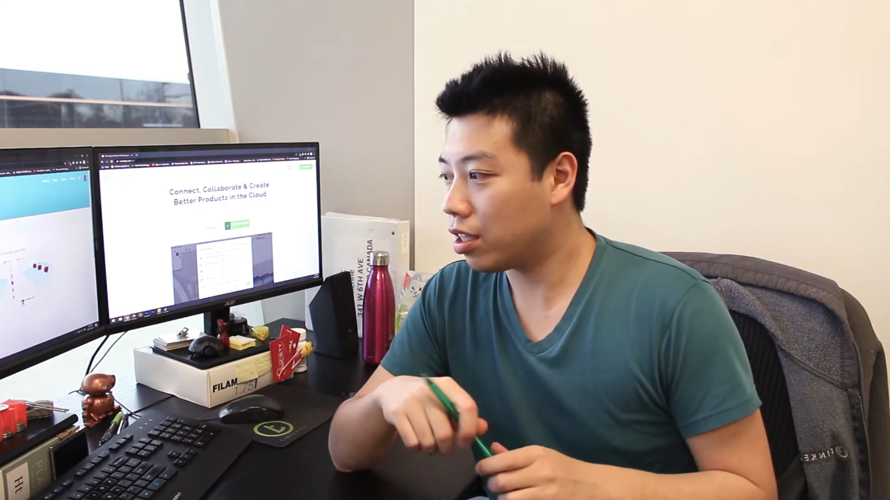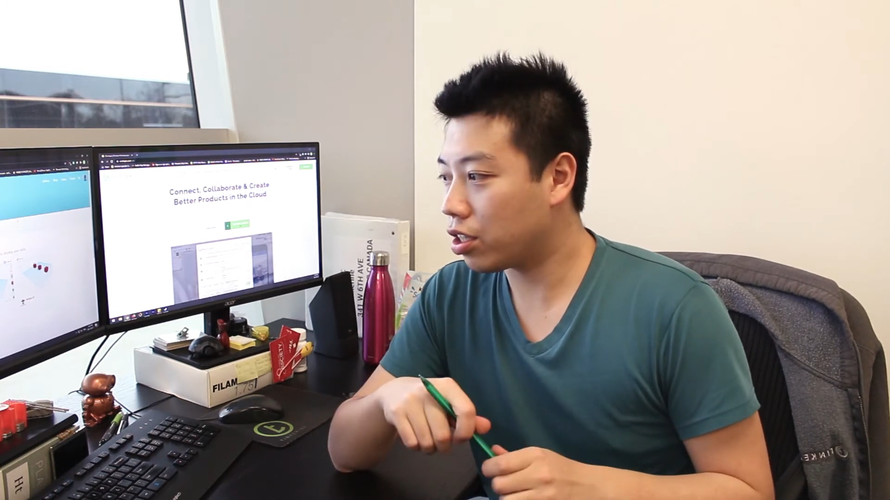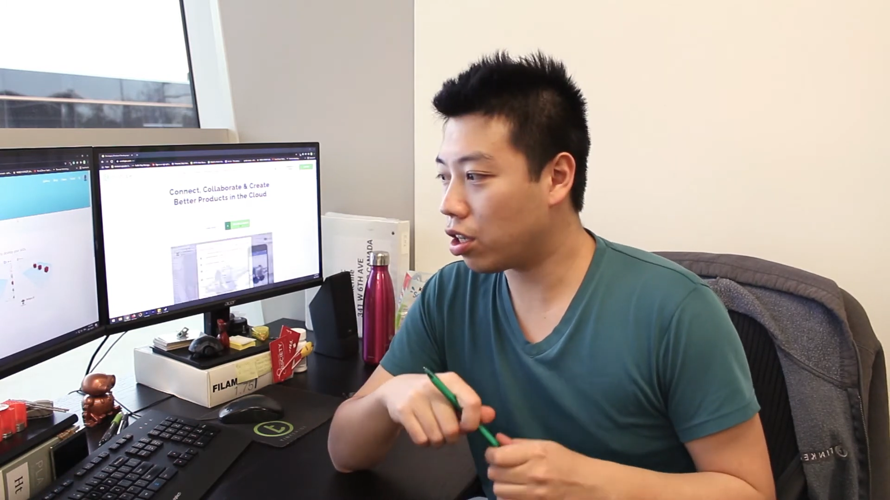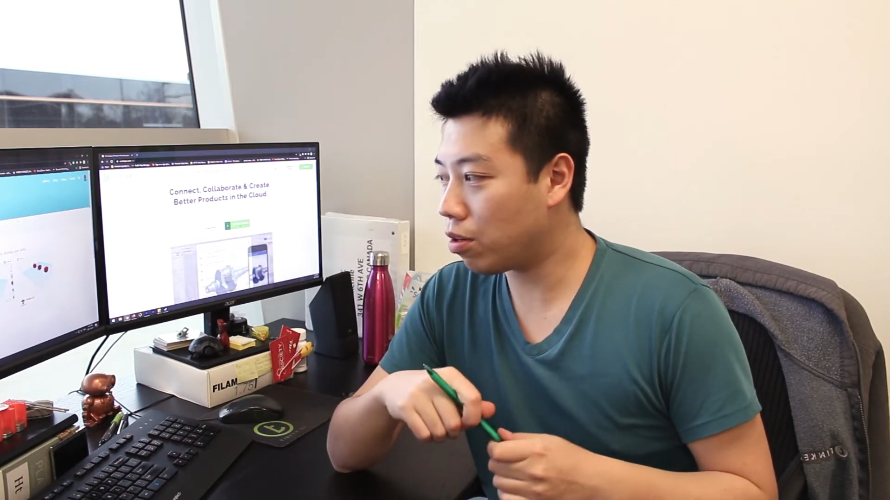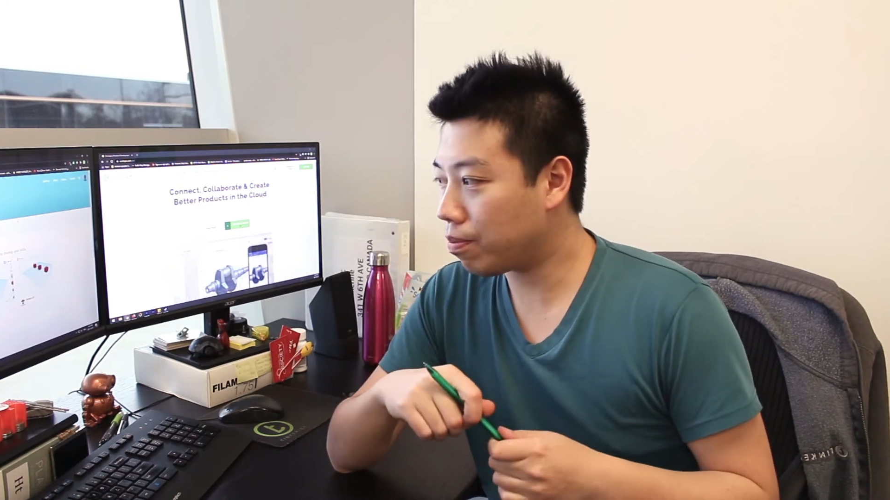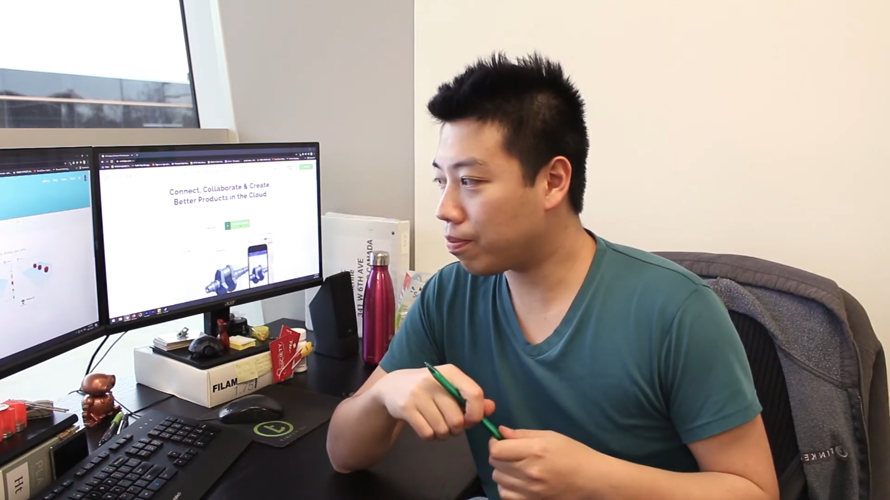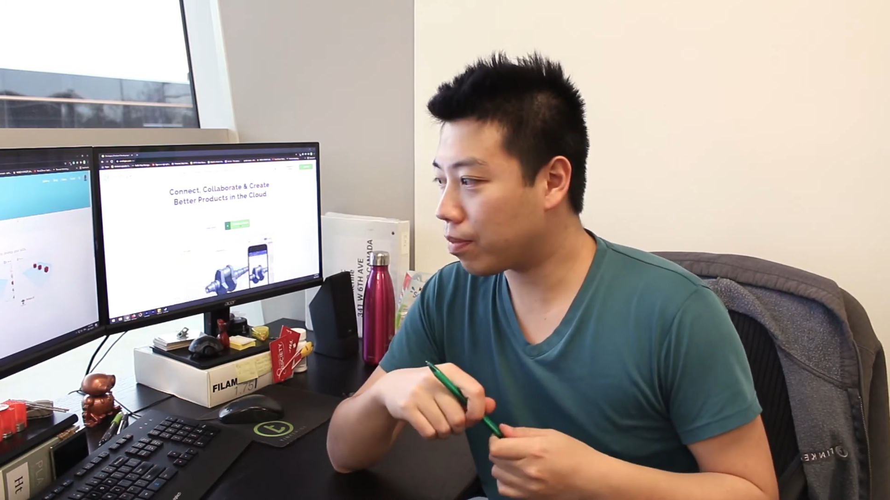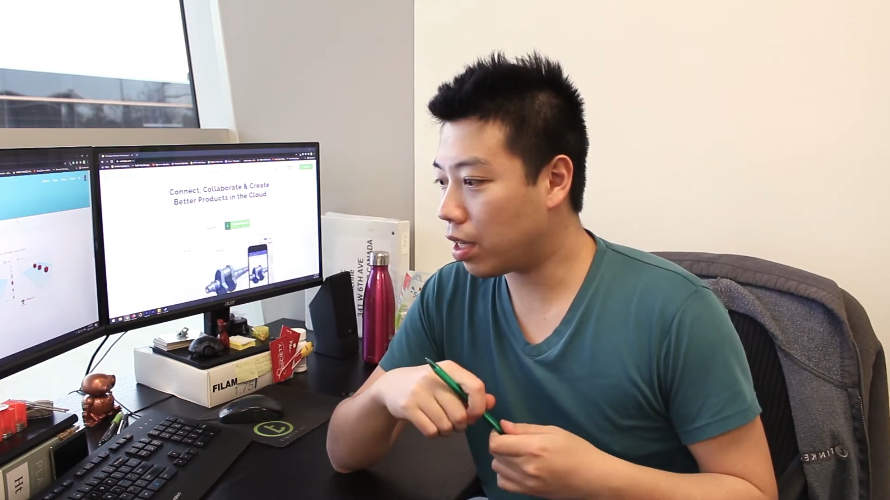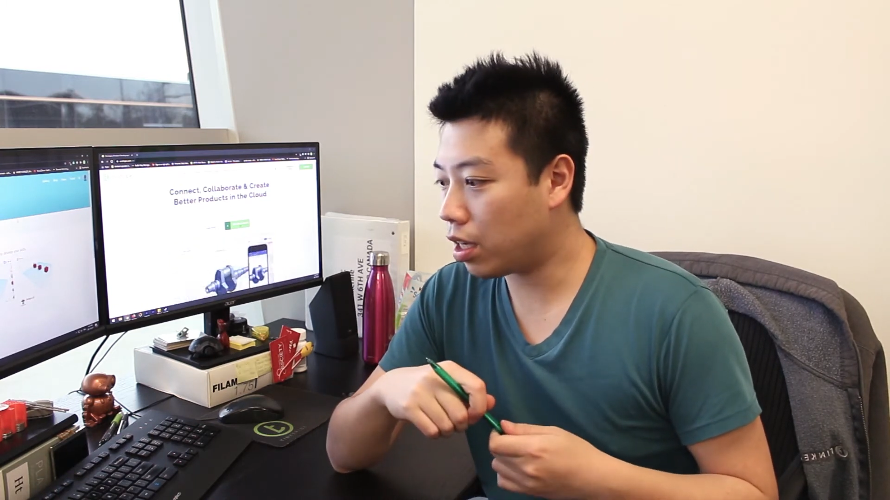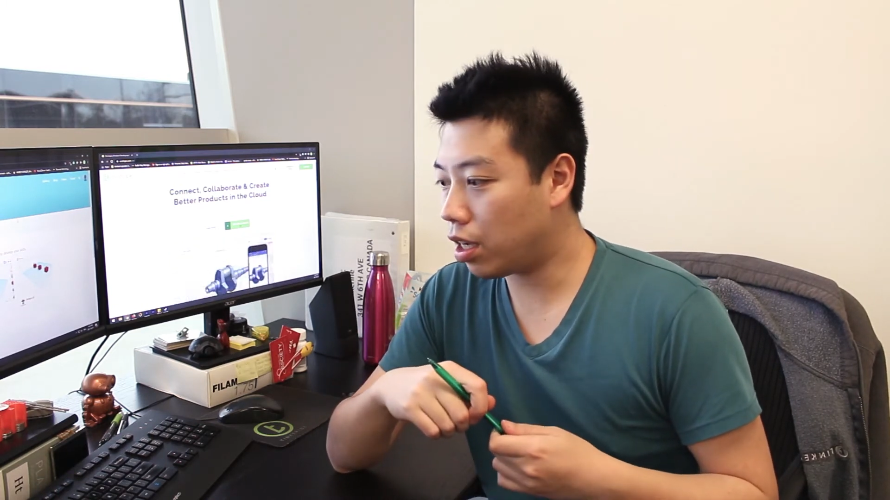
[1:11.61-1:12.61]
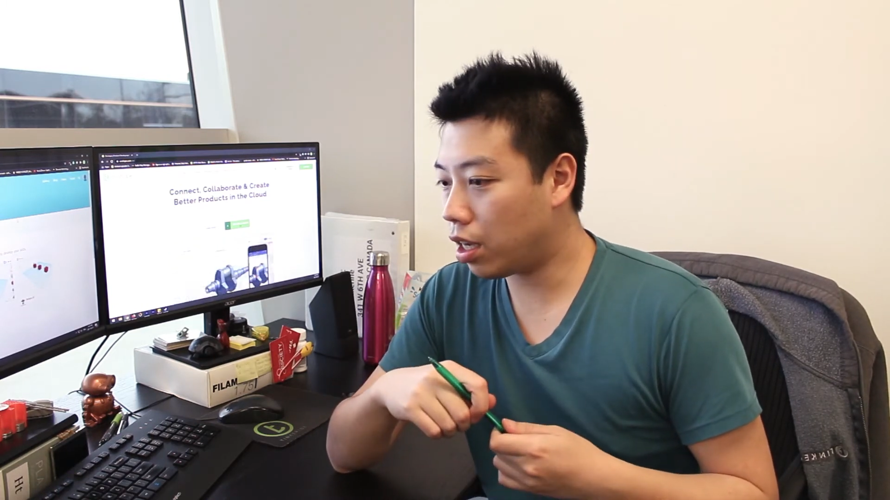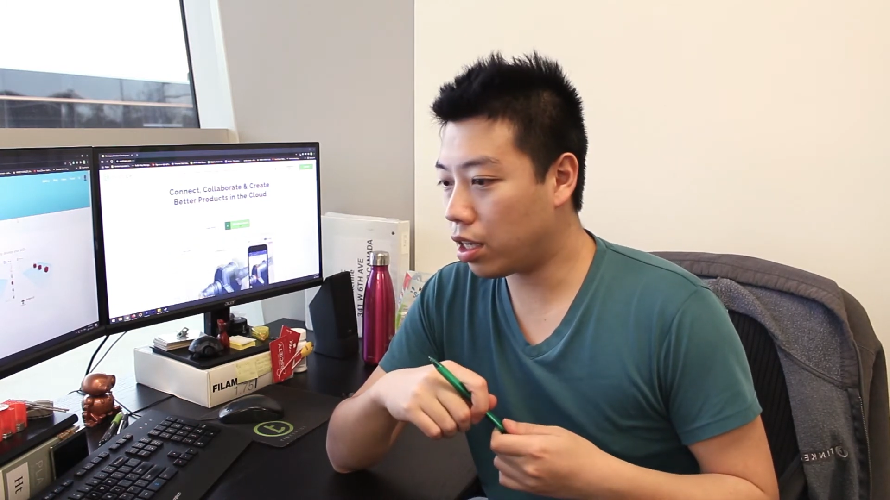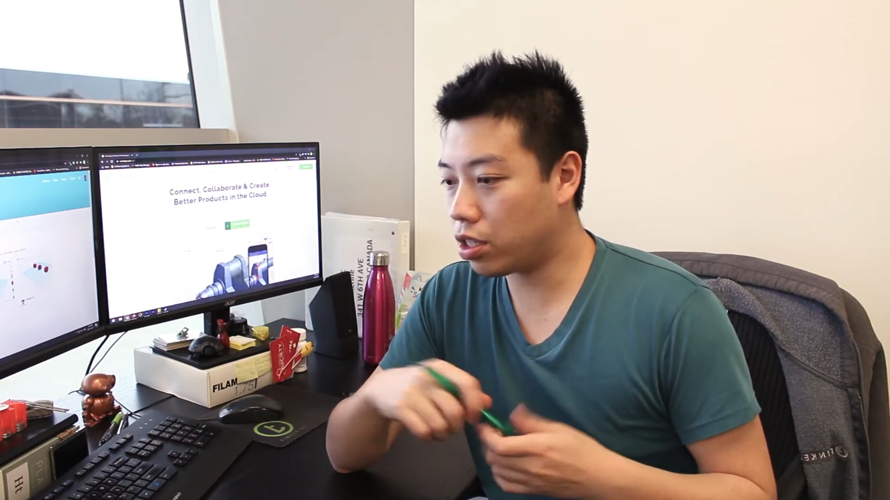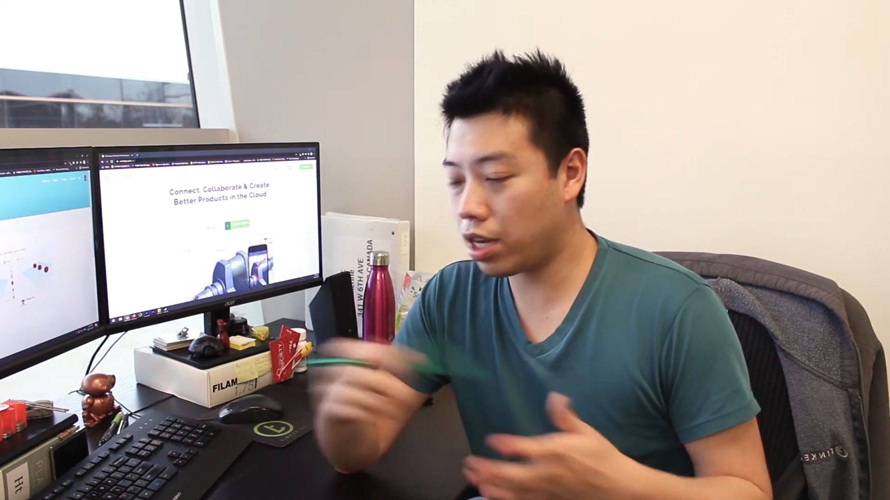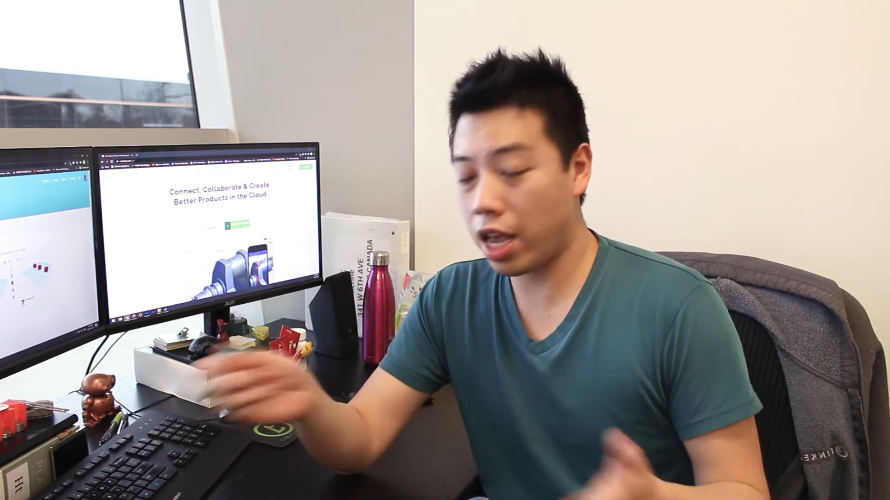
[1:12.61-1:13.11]
So
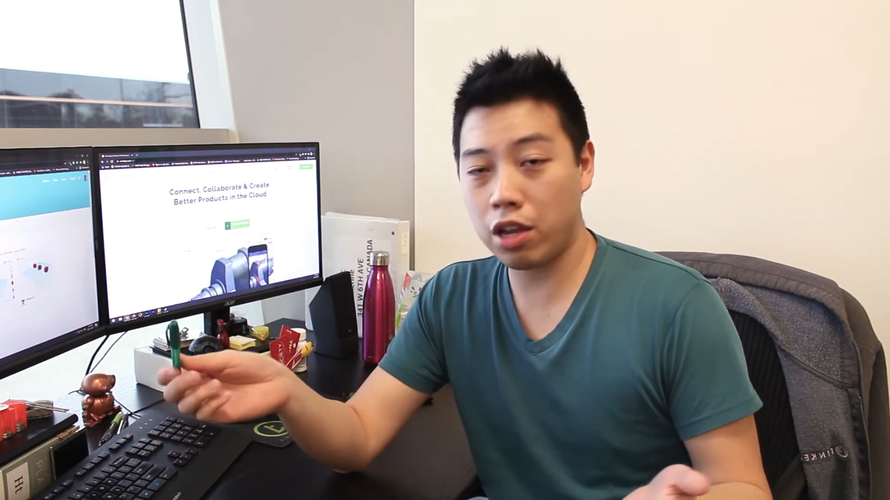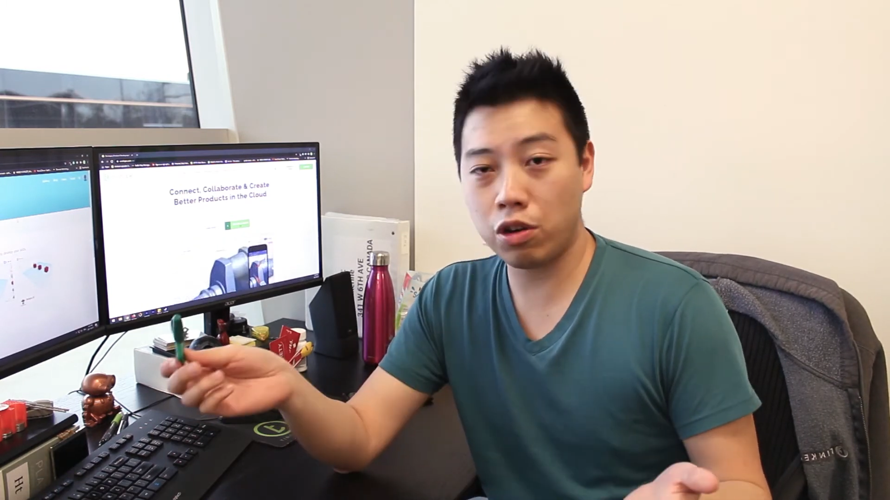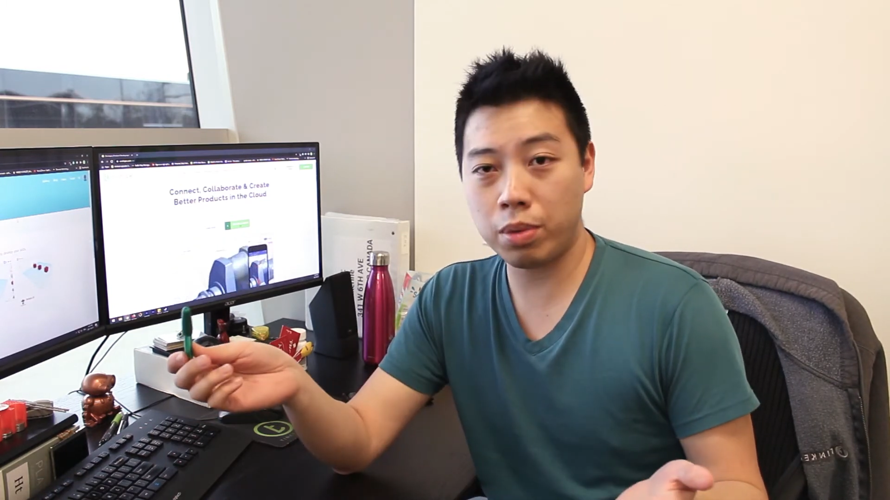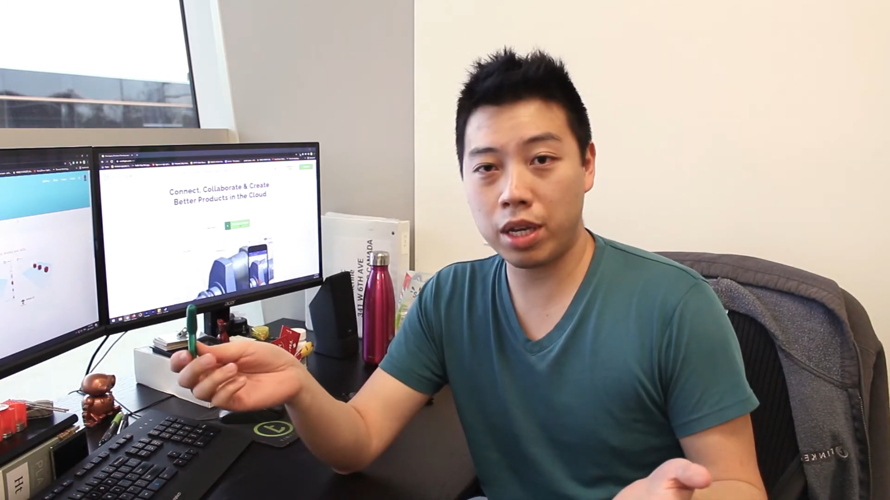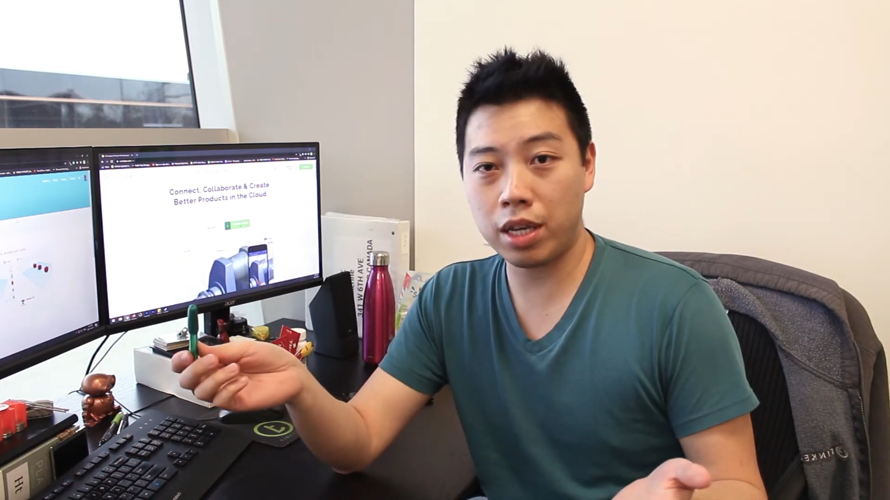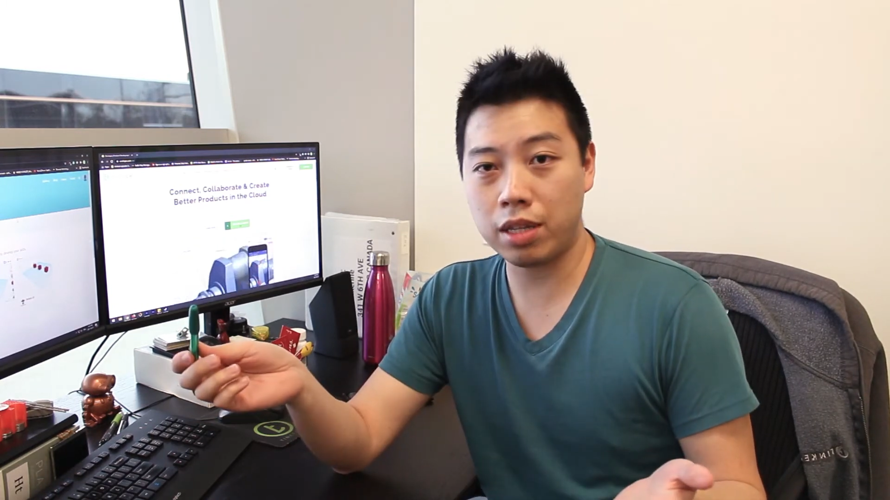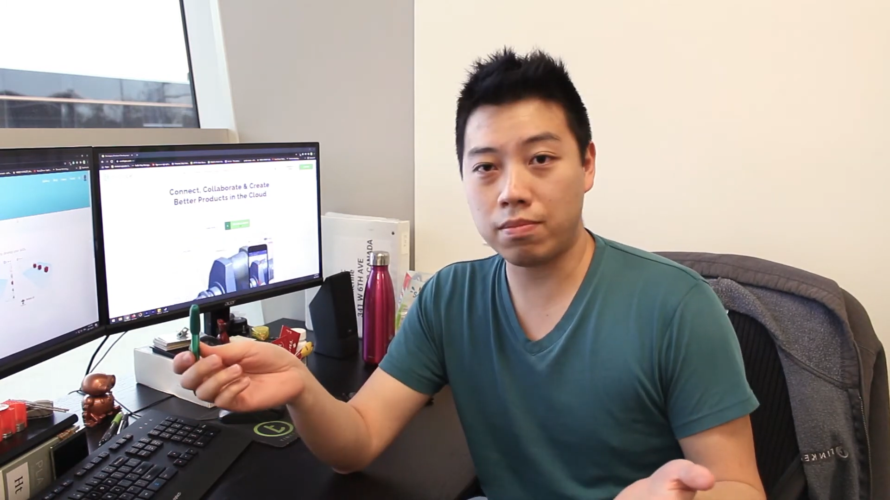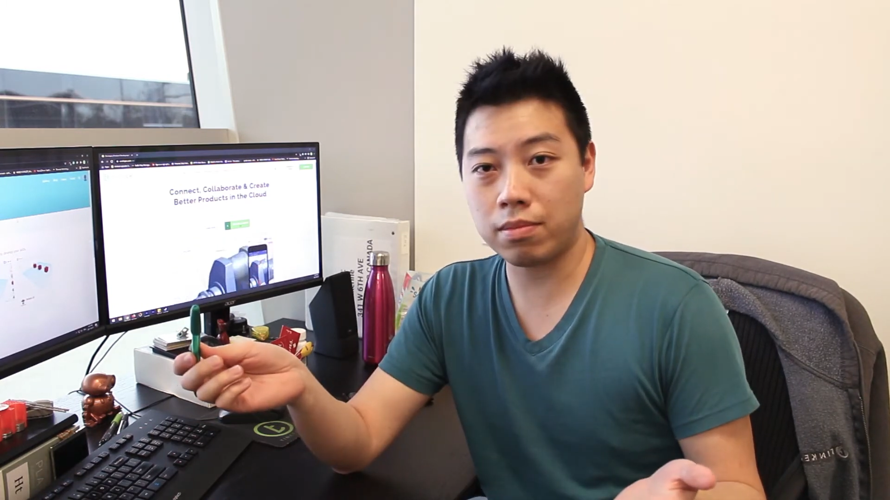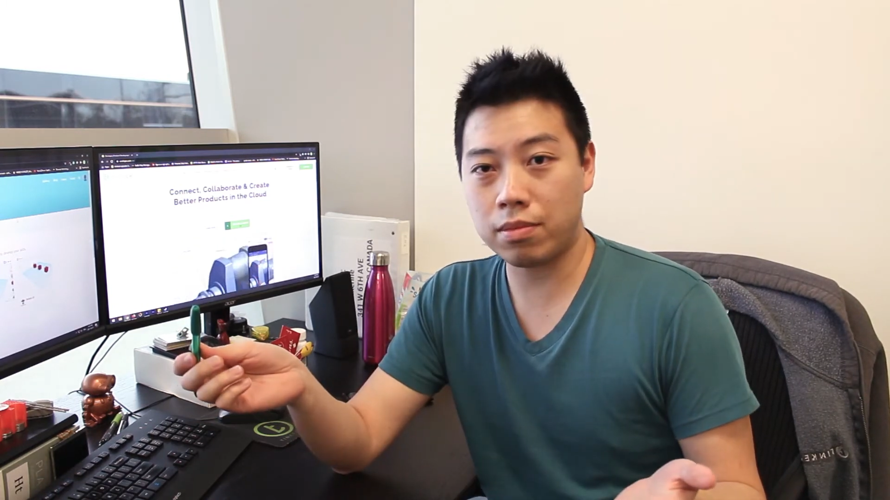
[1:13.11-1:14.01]
today you'll be